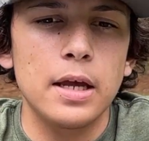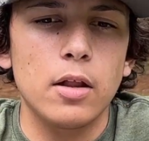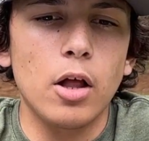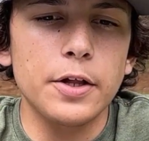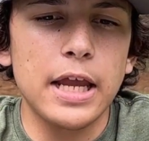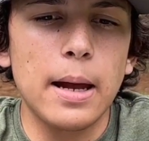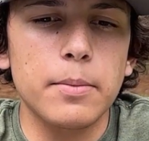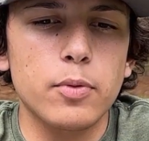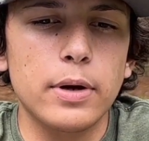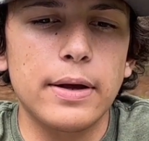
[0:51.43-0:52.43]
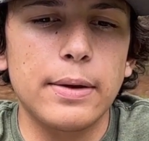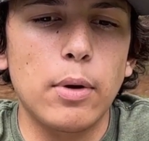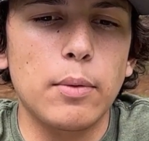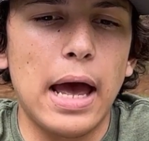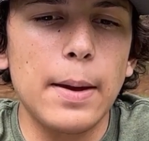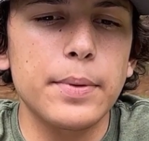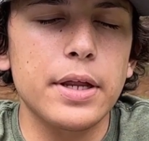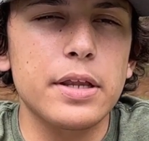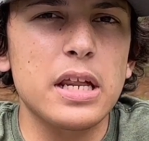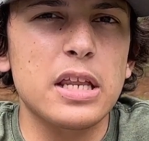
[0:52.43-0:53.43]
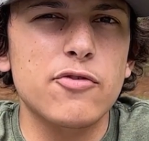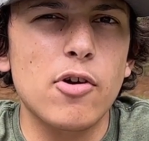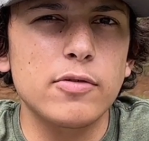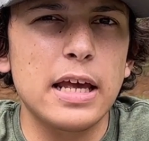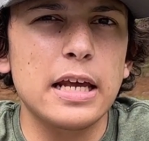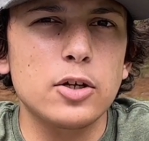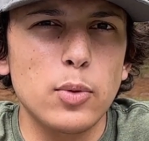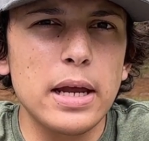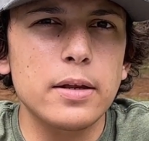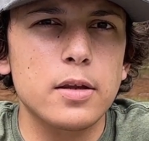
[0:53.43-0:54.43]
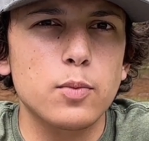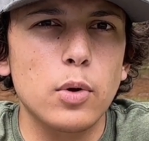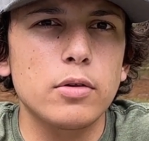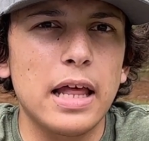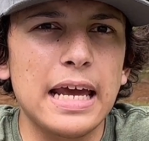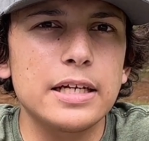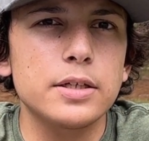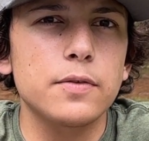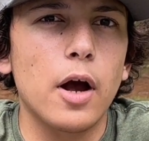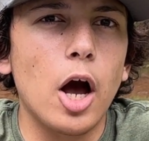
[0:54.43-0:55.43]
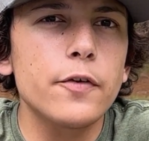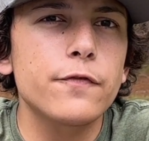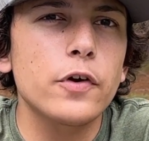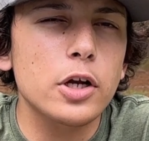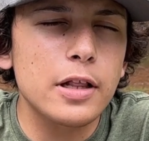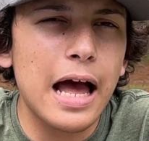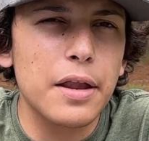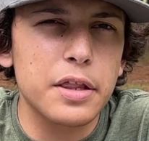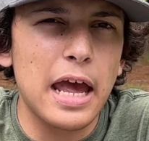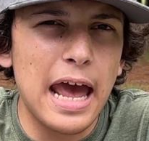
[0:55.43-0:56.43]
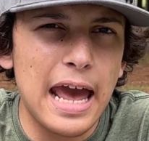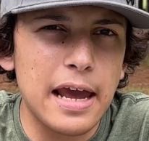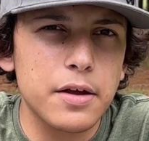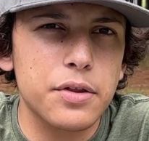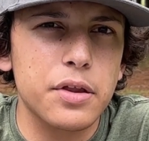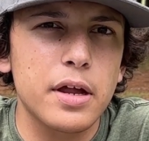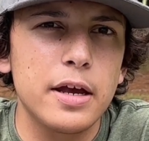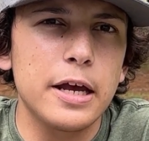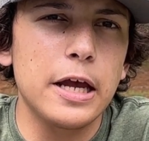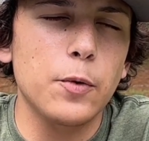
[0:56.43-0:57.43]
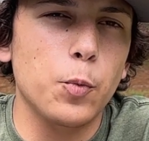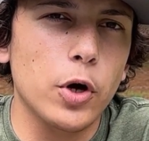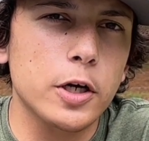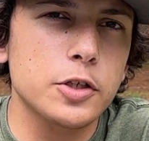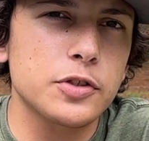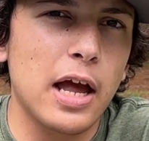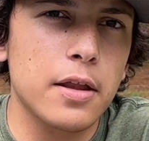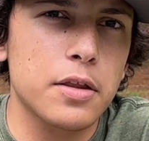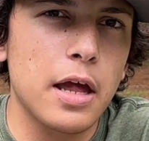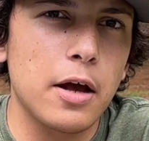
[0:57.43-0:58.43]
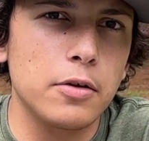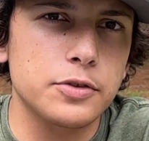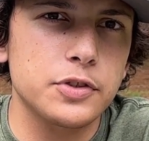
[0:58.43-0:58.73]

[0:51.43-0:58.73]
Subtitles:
A lot of times what will happen is these drone laying queens will lay unfertilized eggs in worker size cells.